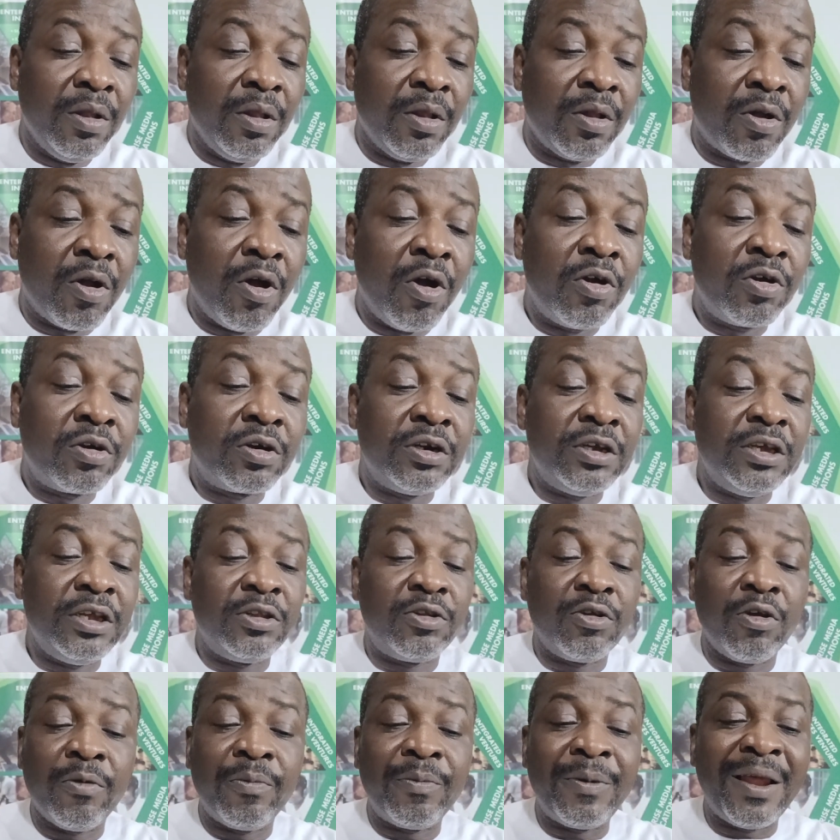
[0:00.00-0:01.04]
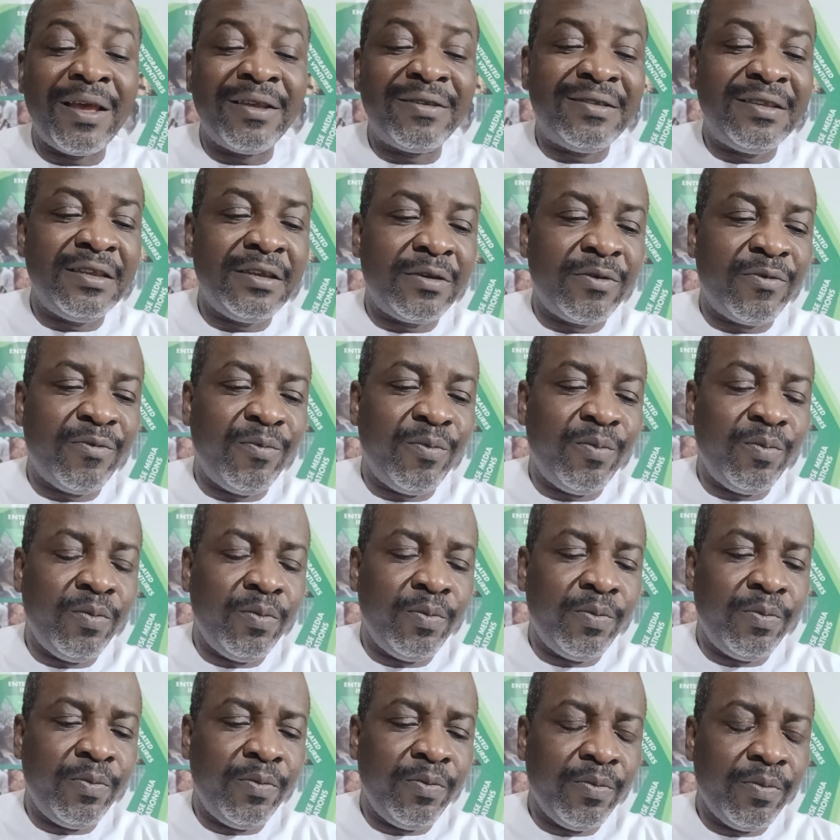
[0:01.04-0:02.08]
concrete or plastic
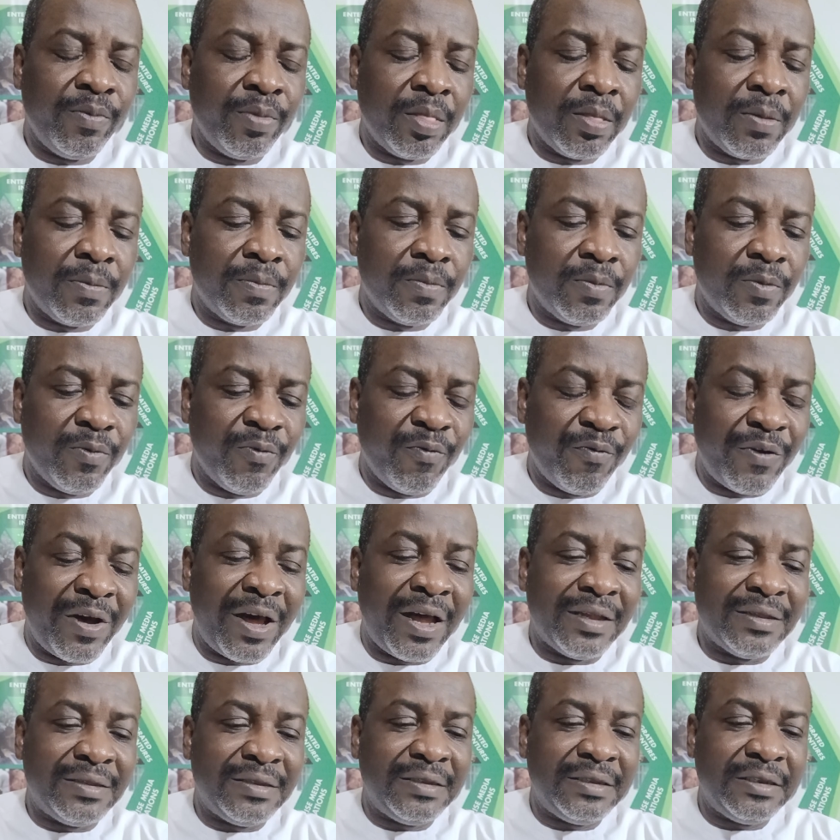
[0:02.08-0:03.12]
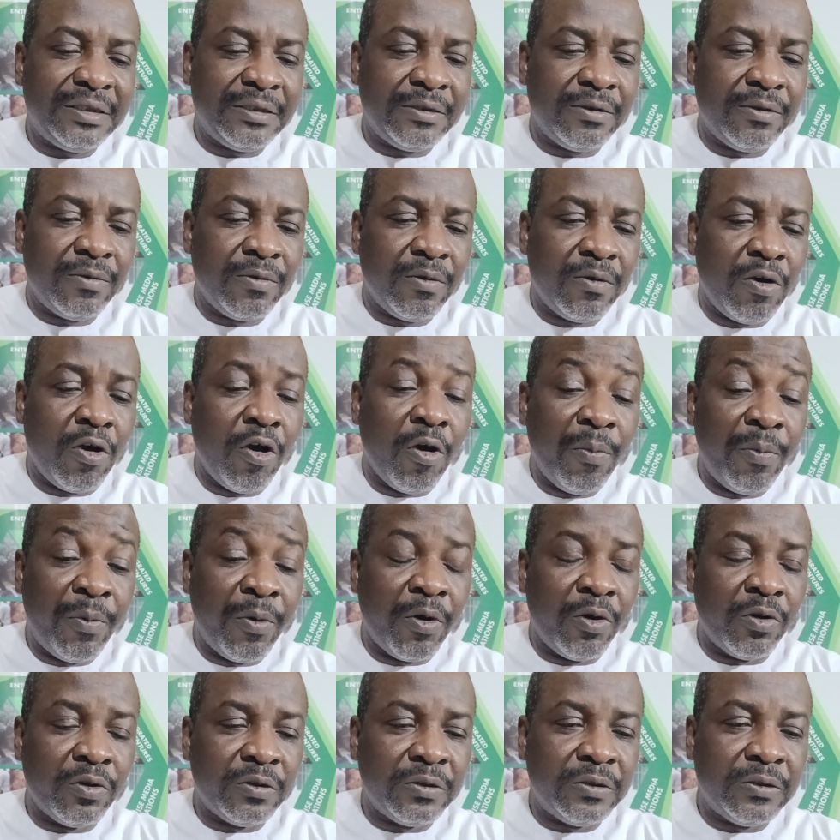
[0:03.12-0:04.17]
vats or
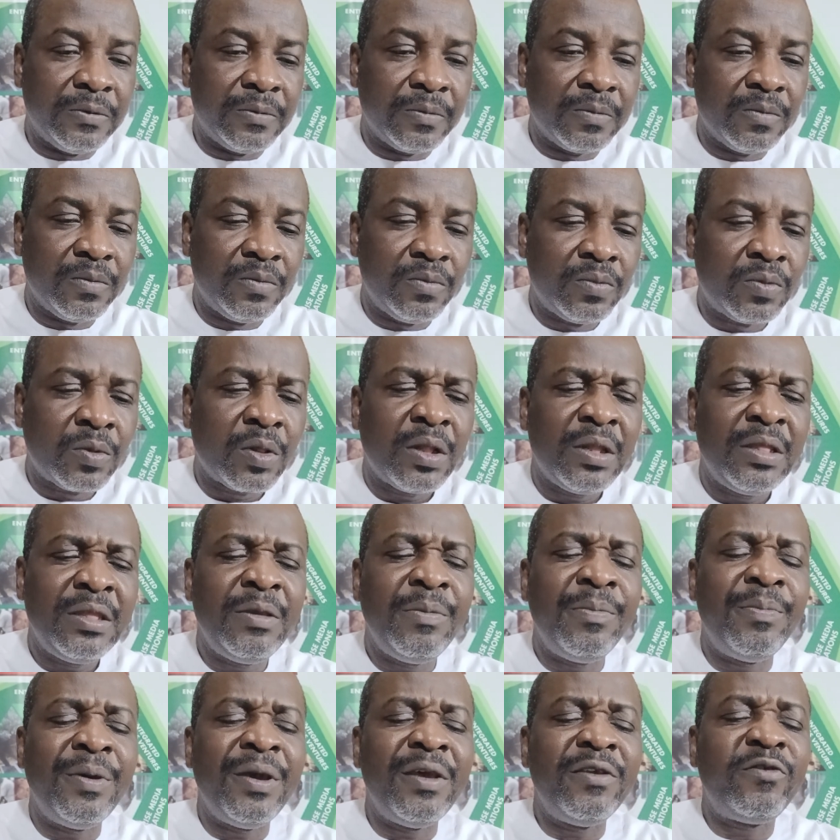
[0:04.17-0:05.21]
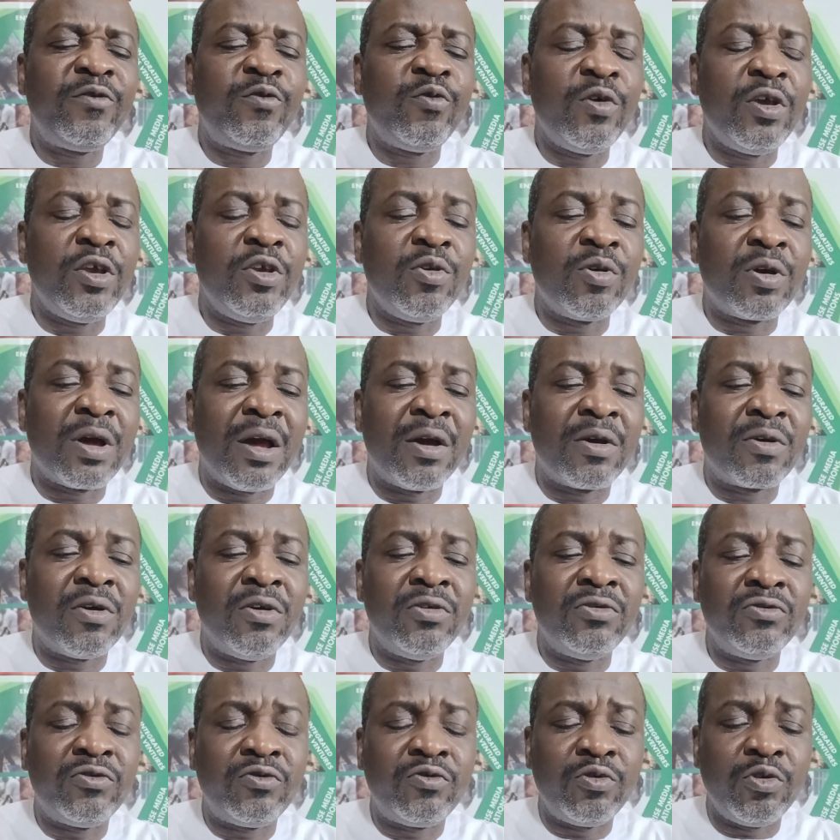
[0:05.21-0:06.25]
pond, the best way you can
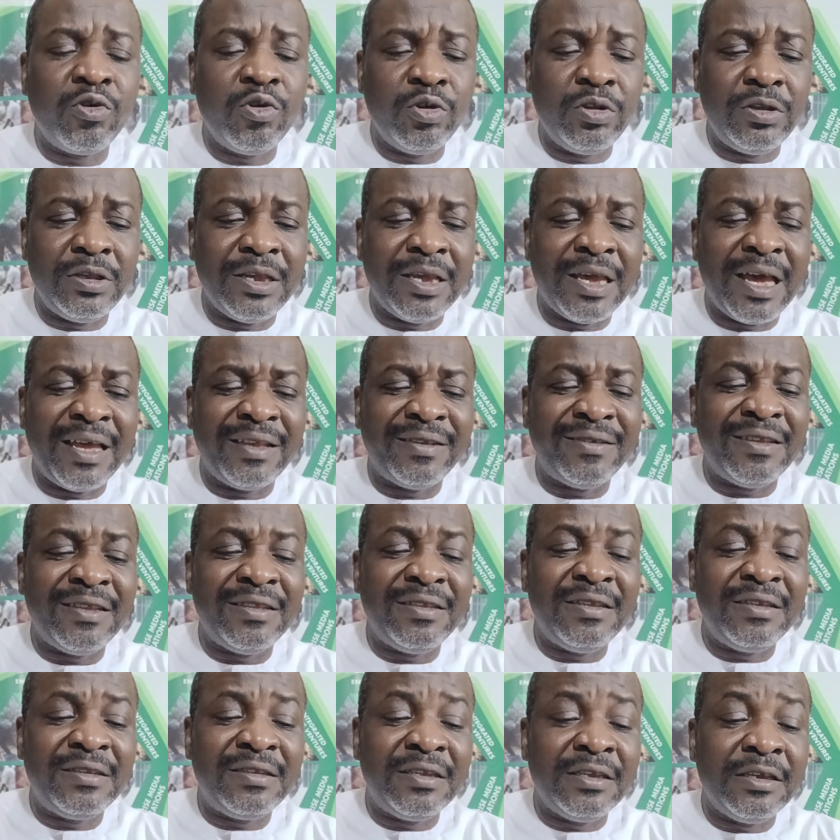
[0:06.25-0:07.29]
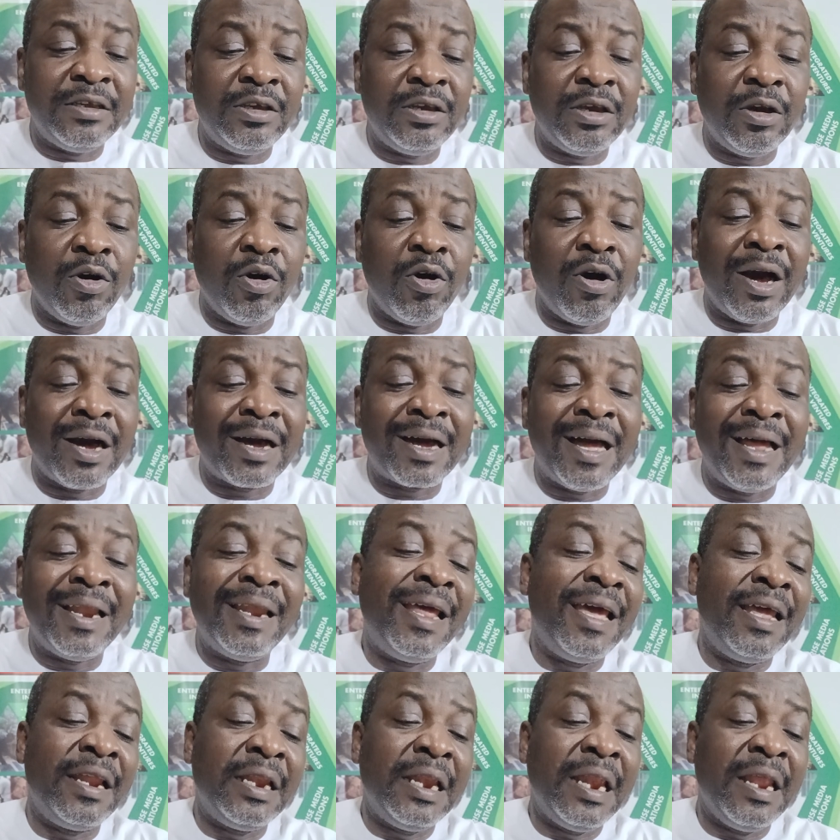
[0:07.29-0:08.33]
control the acidity or
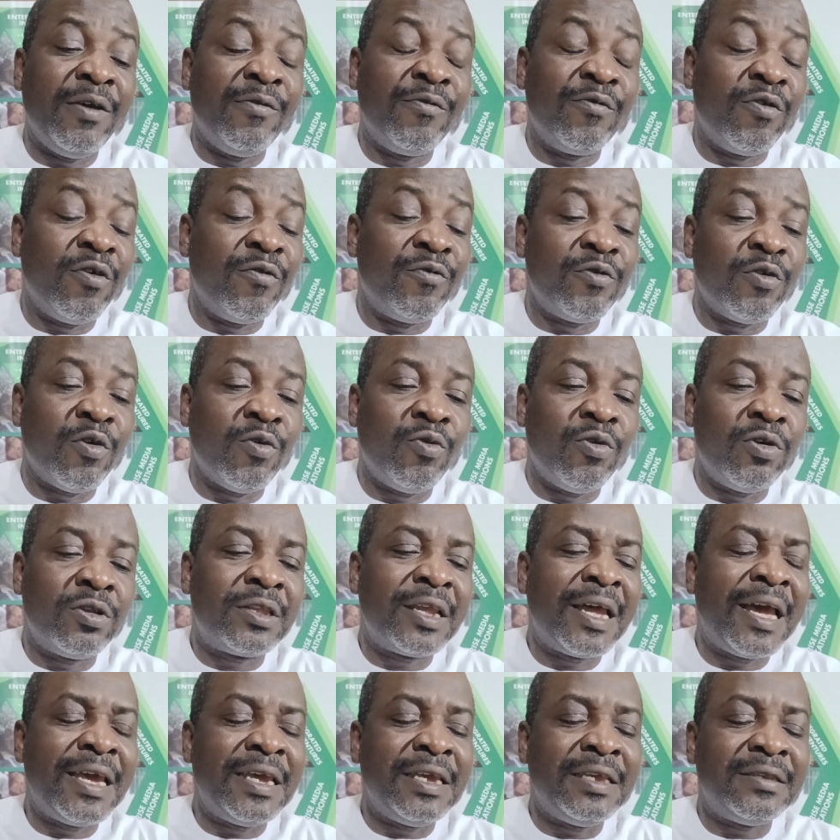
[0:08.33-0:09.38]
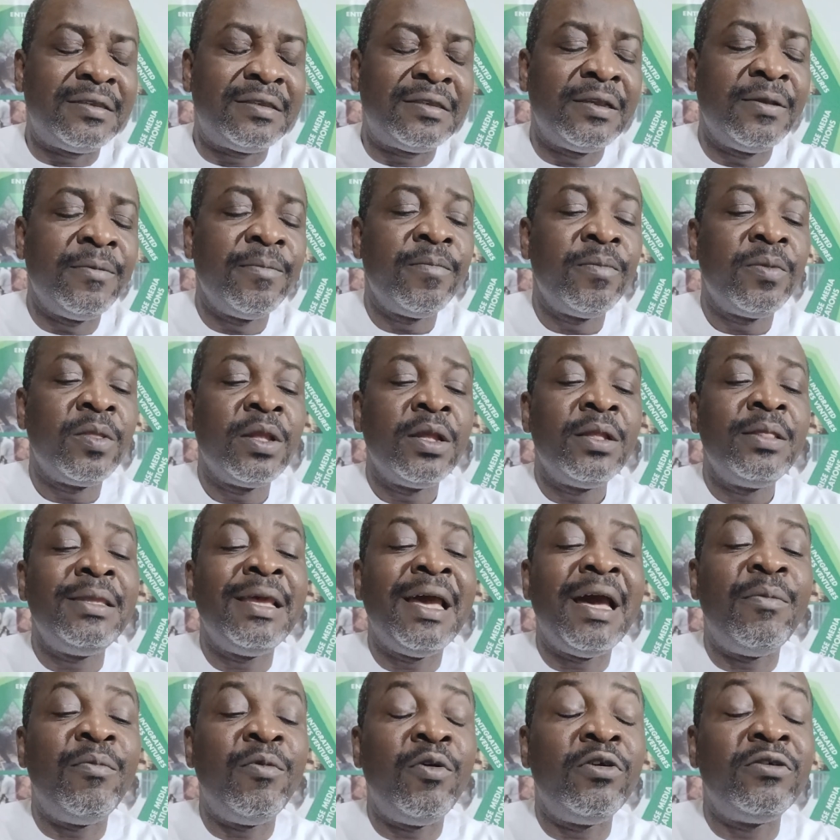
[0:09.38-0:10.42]
alkaline level of your water is
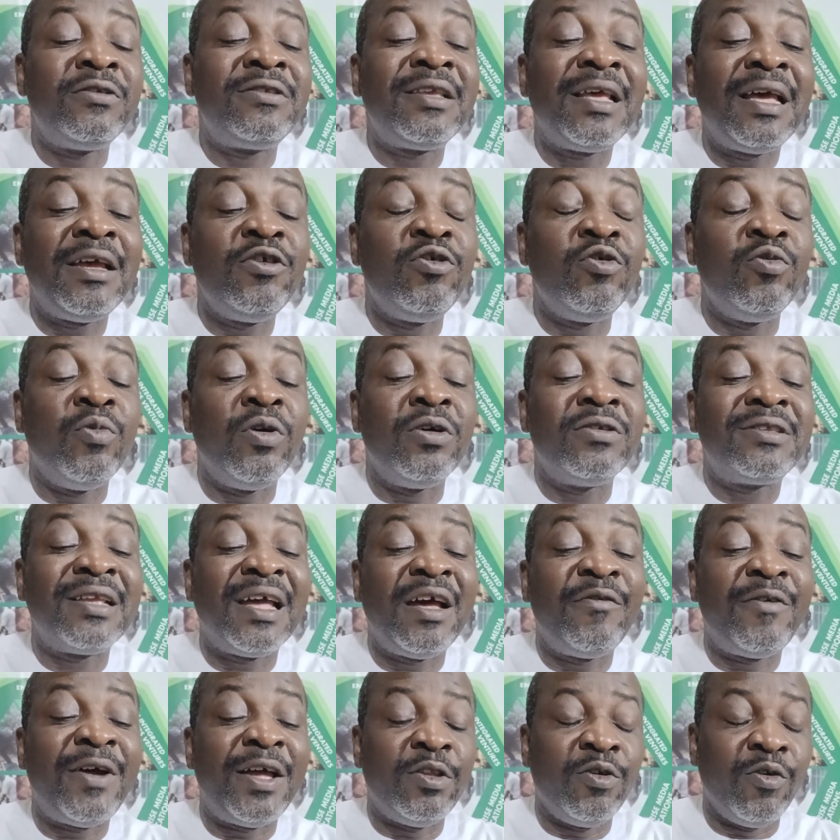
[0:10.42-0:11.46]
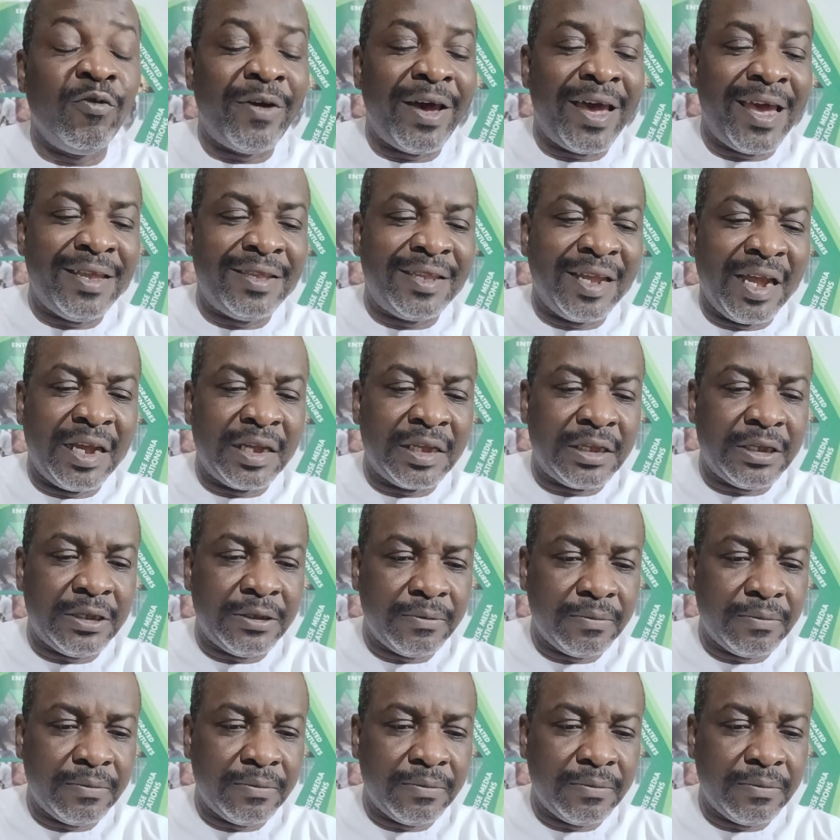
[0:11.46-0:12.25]
you must have an overhead tank.